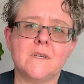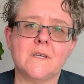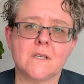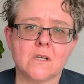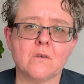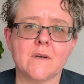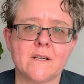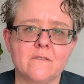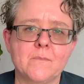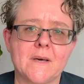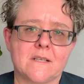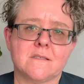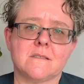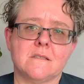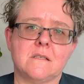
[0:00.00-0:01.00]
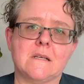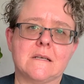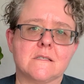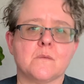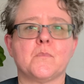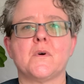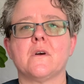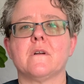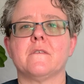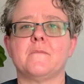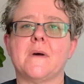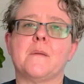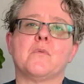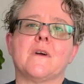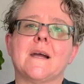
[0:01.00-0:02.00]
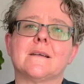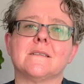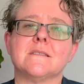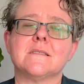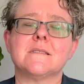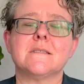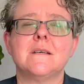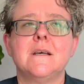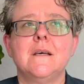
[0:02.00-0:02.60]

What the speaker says: integrative medicine as a part of my practice.